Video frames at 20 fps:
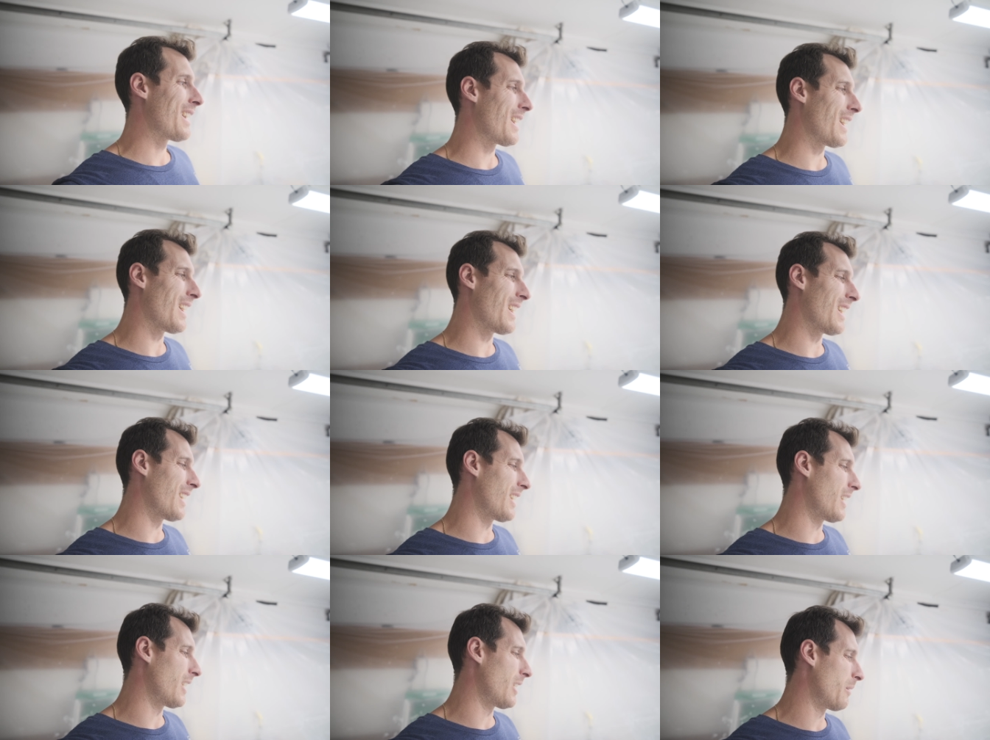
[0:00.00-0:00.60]

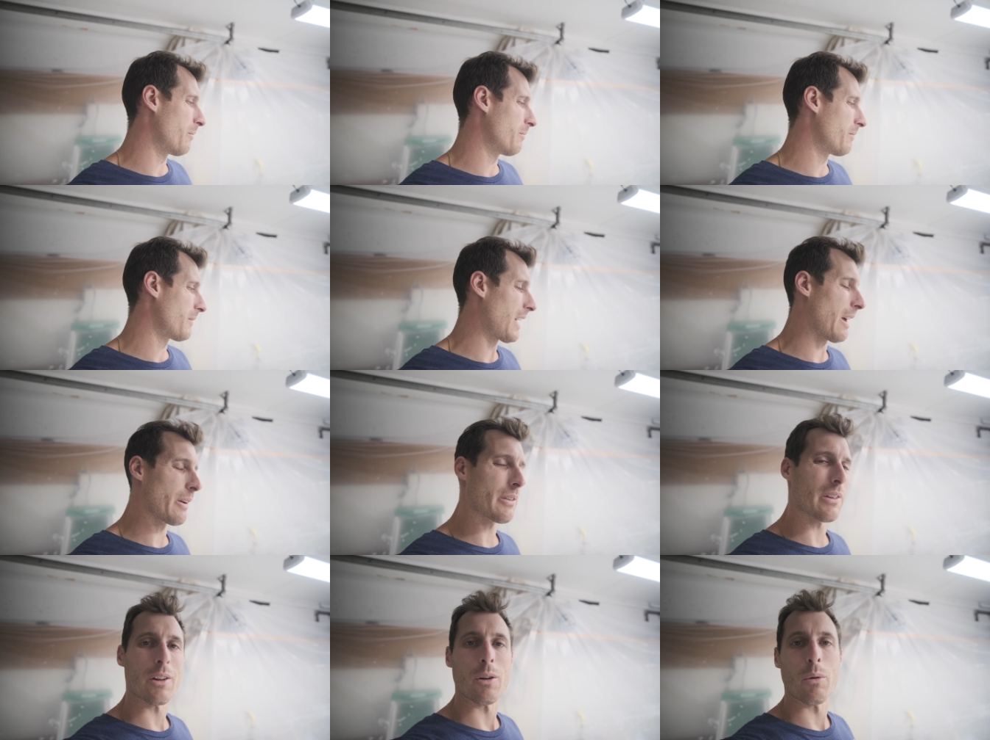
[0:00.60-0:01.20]
I
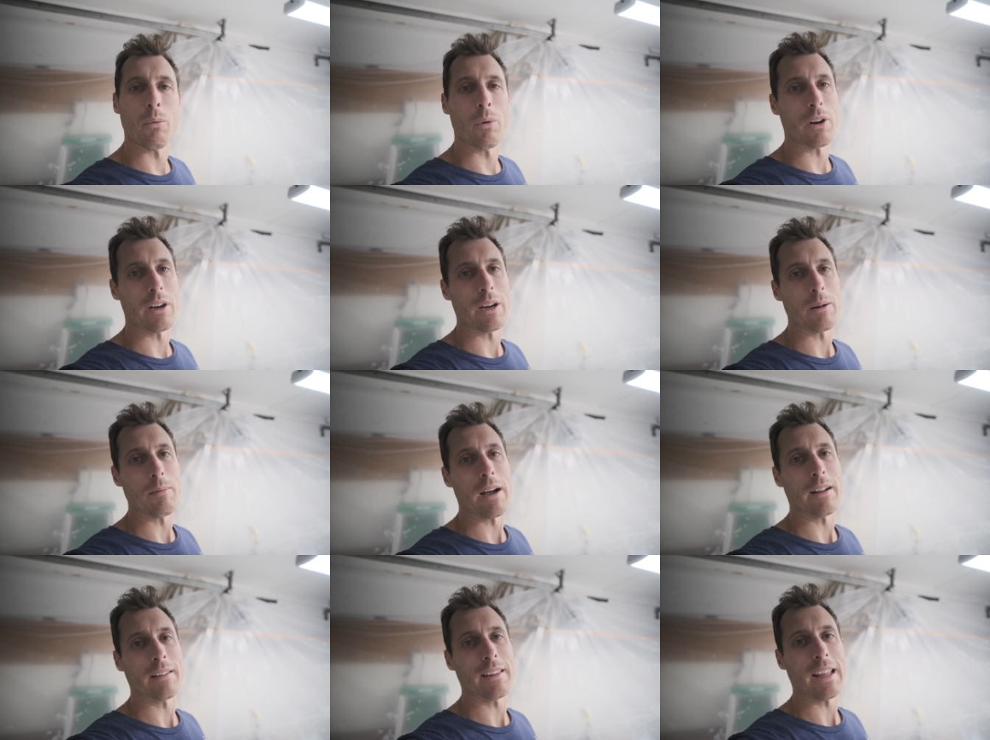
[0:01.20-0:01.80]
was a little worried
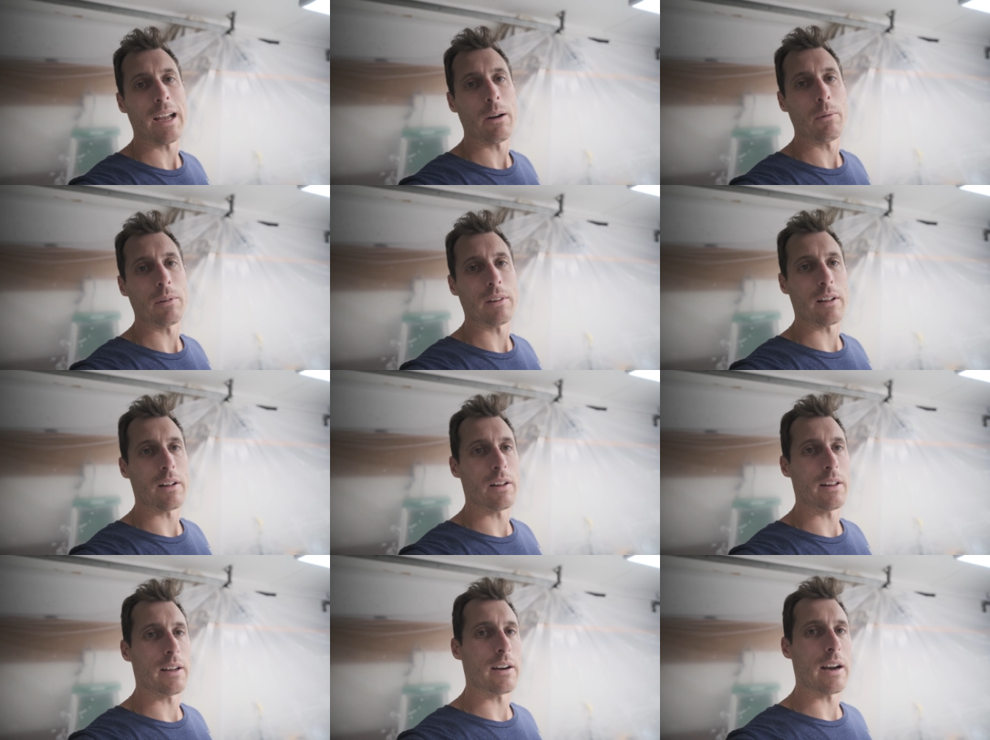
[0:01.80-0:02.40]
about that with the
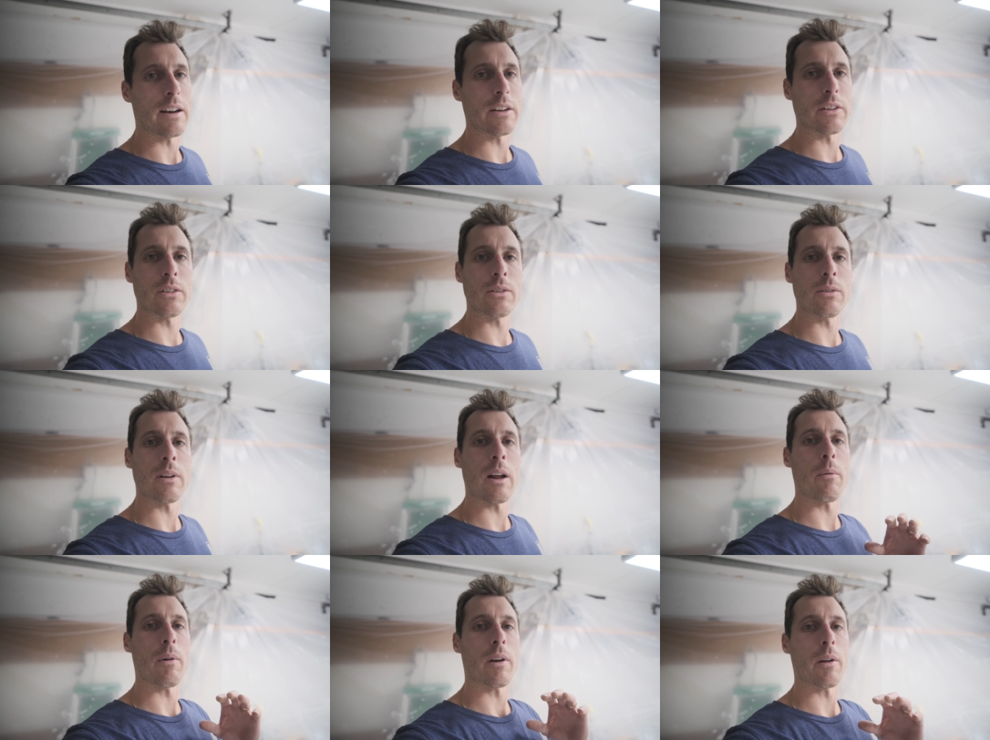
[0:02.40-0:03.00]
clear. I just
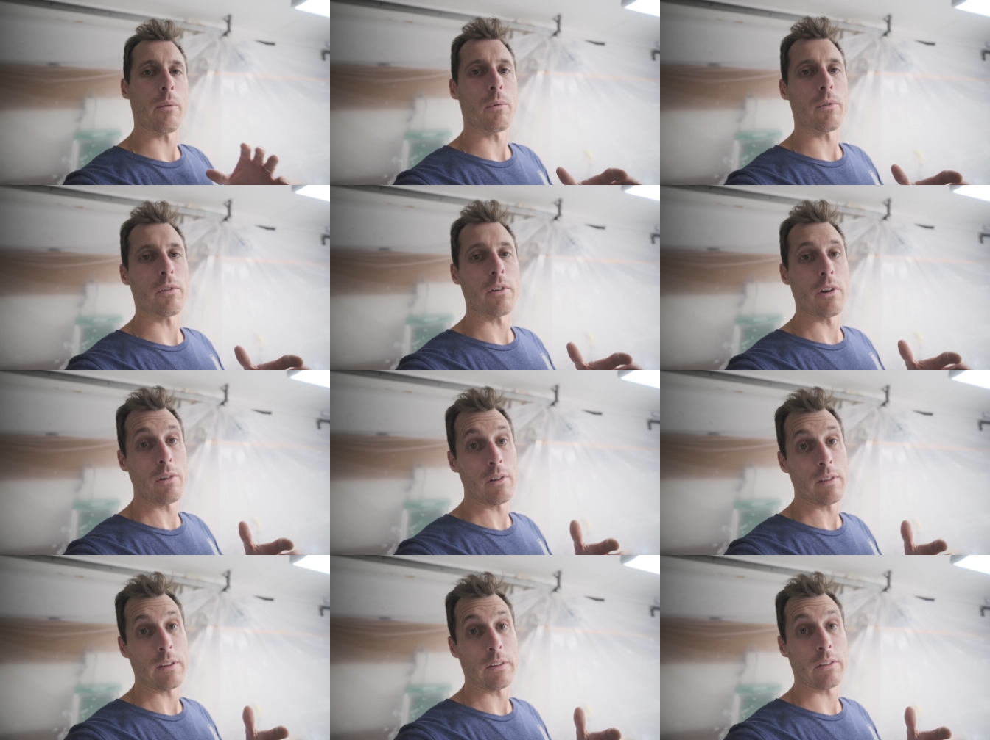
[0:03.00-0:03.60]
do not want to
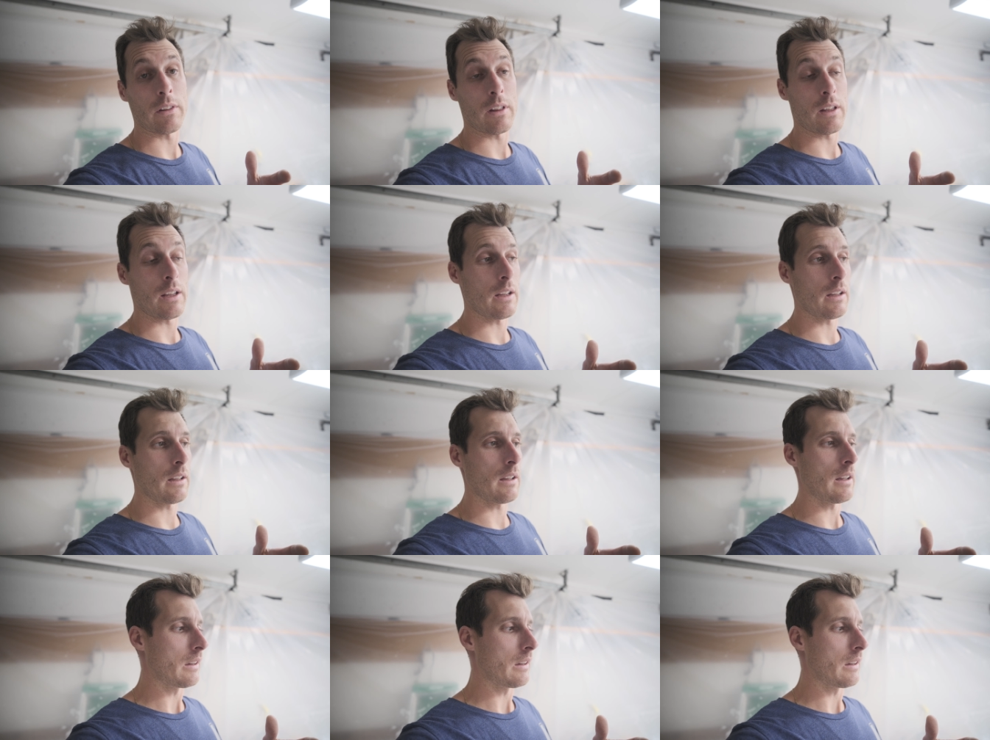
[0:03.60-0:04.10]
ruin this thing.